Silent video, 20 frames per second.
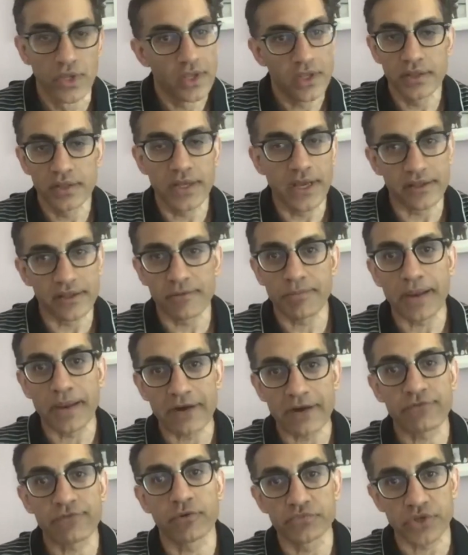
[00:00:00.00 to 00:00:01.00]
The other
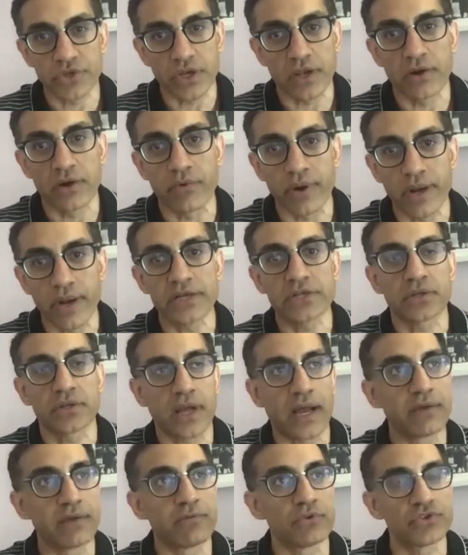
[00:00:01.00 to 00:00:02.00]
platforms are great,
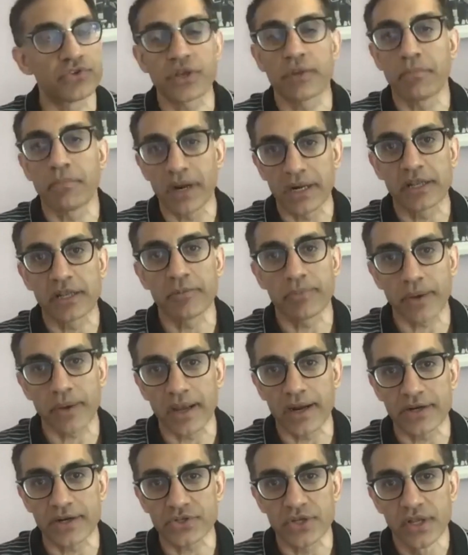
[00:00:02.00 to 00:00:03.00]
I would say,
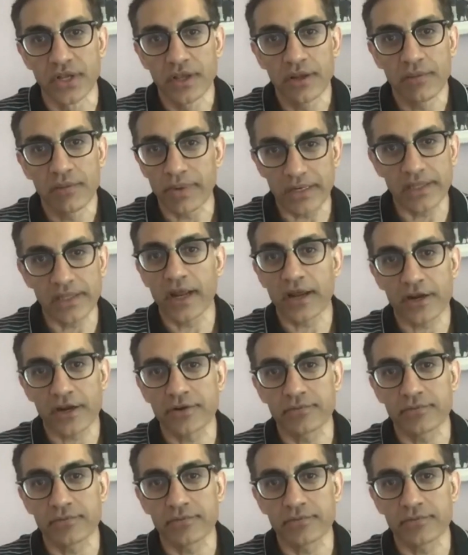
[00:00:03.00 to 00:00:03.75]
multipliers, but they are,